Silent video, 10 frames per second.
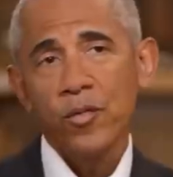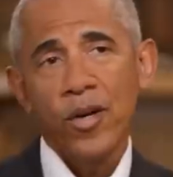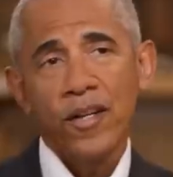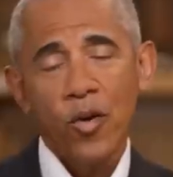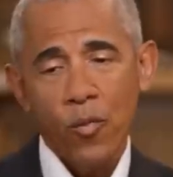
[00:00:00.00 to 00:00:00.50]
who
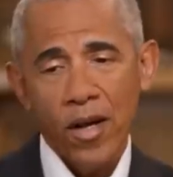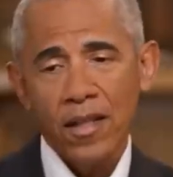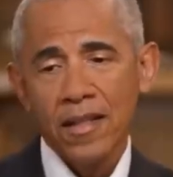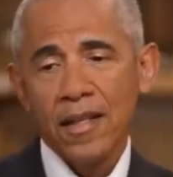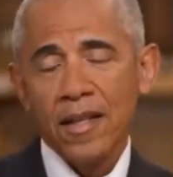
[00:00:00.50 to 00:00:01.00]
I know
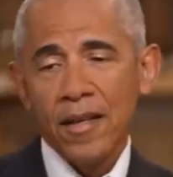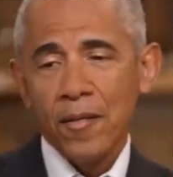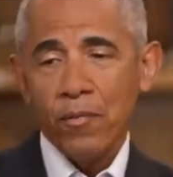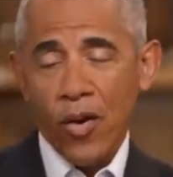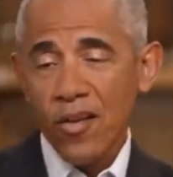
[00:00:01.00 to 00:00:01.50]
well,
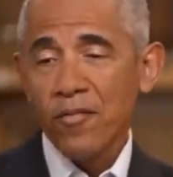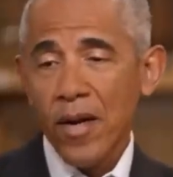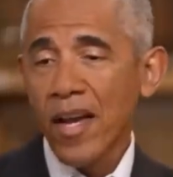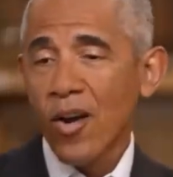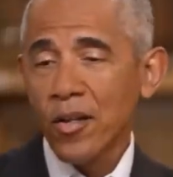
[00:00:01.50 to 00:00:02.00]
part of
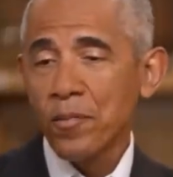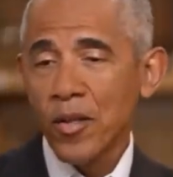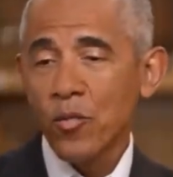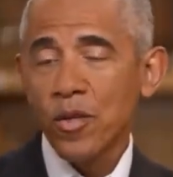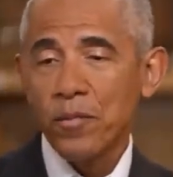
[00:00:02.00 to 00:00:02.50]
my
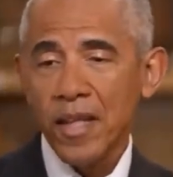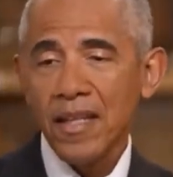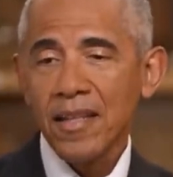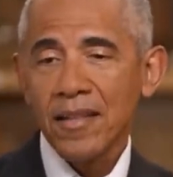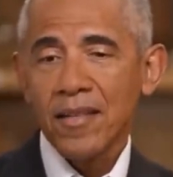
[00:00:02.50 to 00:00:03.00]
argument would
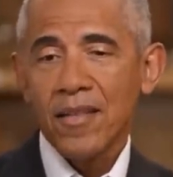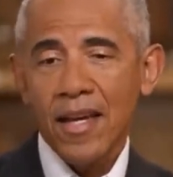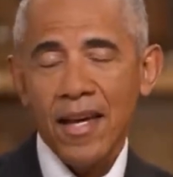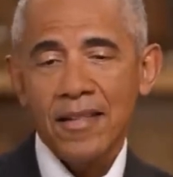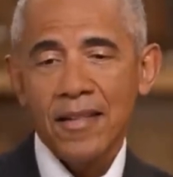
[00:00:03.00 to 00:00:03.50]
be
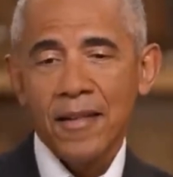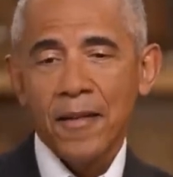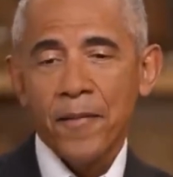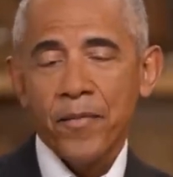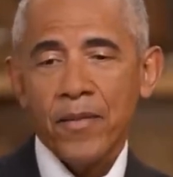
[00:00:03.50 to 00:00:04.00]
that
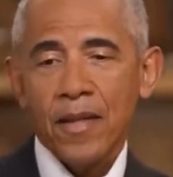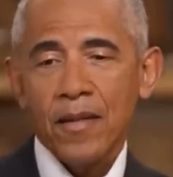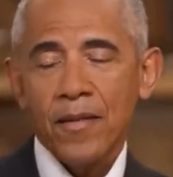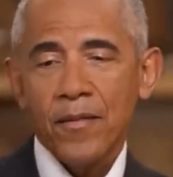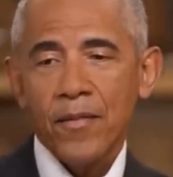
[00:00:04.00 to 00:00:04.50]

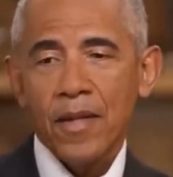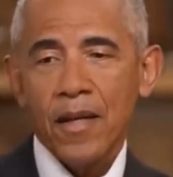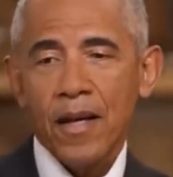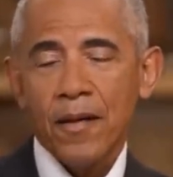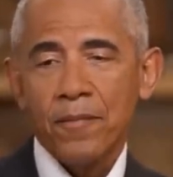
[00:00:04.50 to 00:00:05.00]
uh,